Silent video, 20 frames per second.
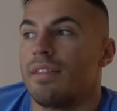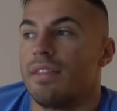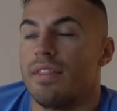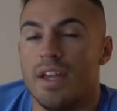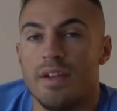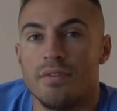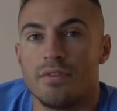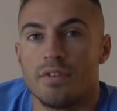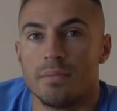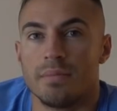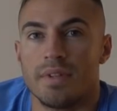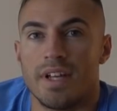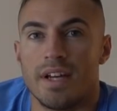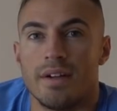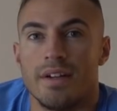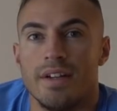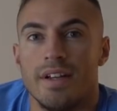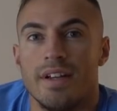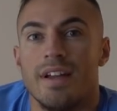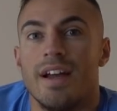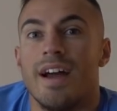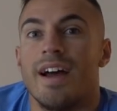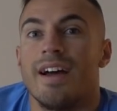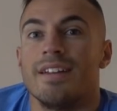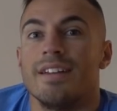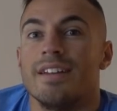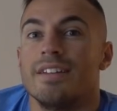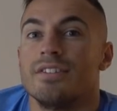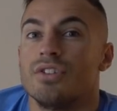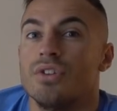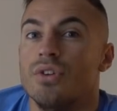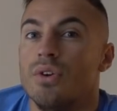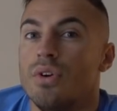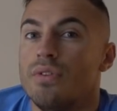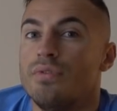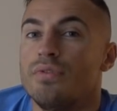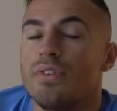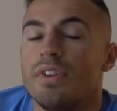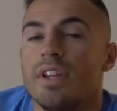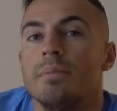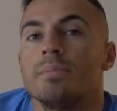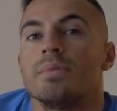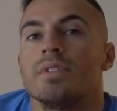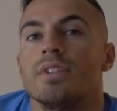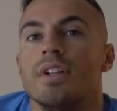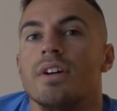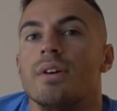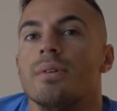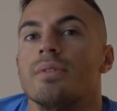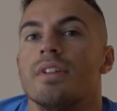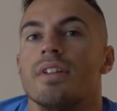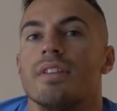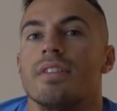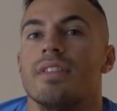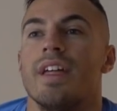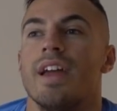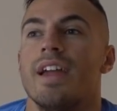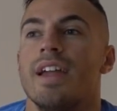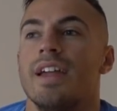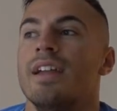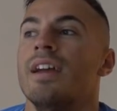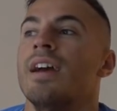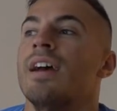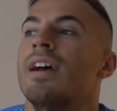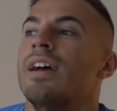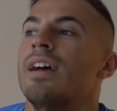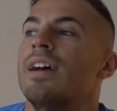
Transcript: They've come down here, and it's good for them to know that they